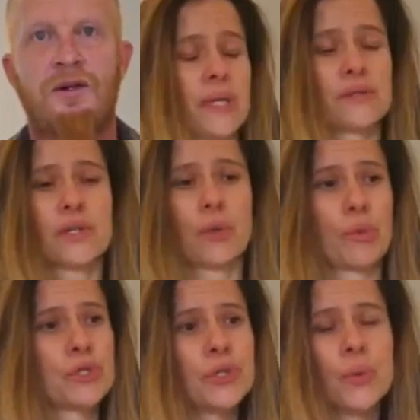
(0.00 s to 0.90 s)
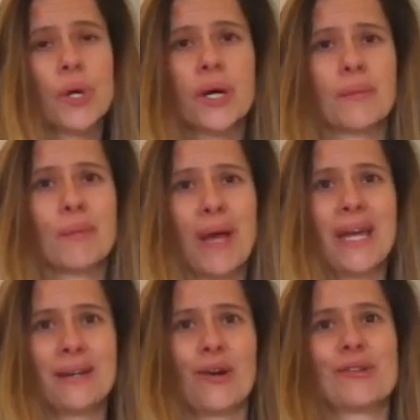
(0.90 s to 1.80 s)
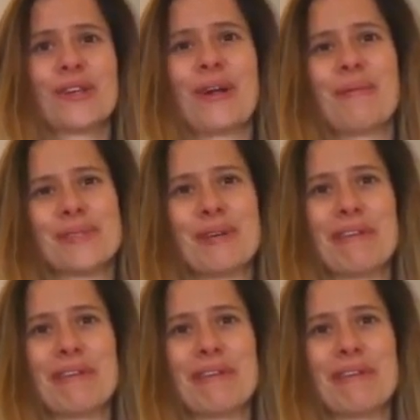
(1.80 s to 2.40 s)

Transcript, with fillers: There's commercial work. I mean, paint goes on almost